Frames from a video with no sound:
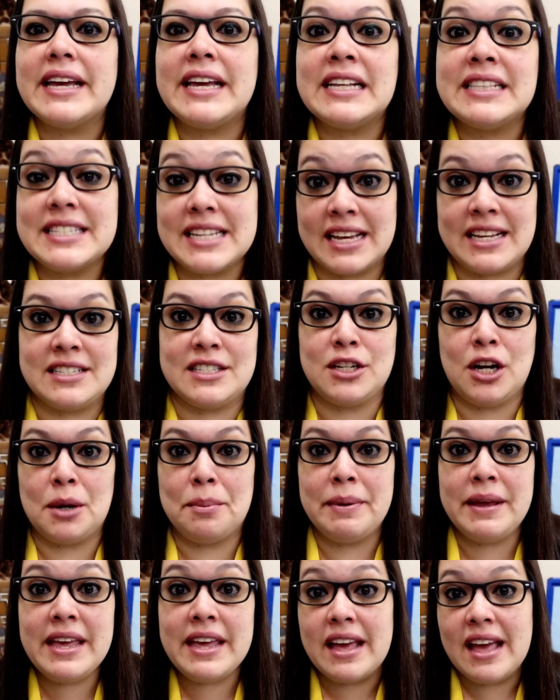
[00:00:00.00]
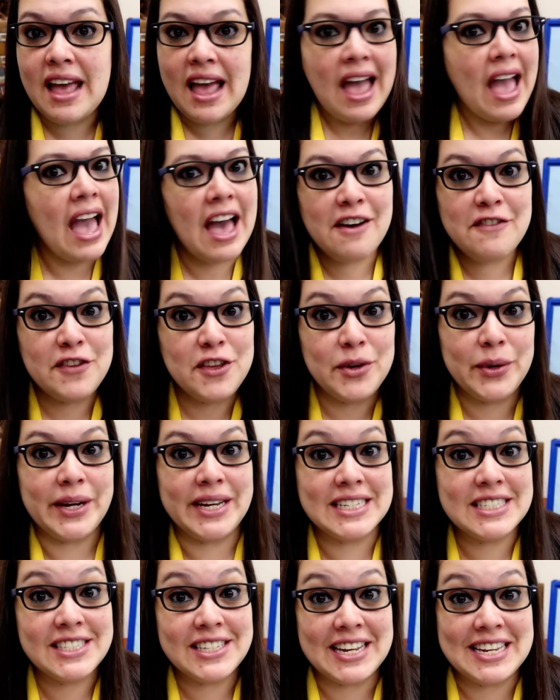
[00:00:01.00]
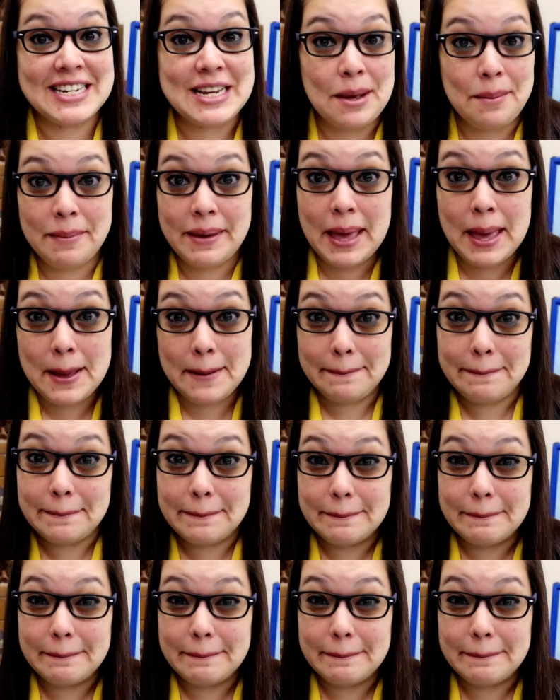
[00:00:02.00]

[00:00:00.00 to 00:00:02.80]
it's SRP. Have you guys signed up yet?